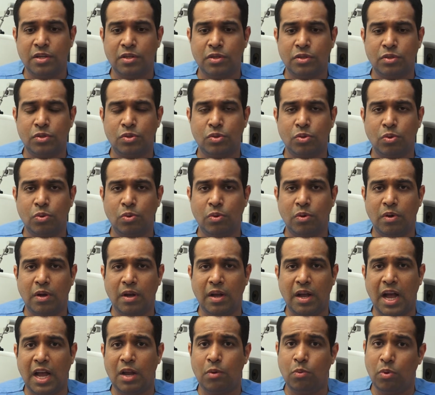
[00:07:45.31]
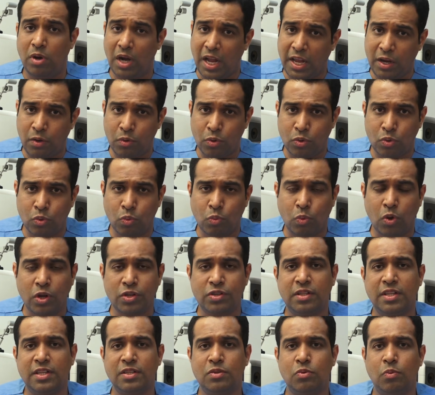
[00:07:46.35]
So I would like you to watch
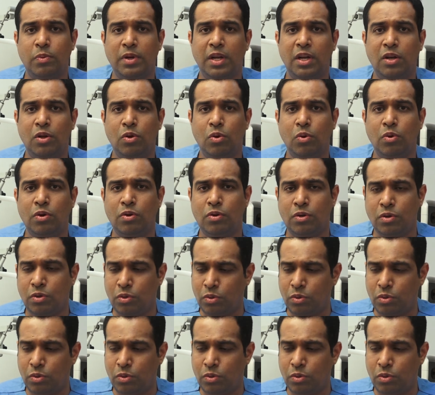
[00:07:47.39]
this video.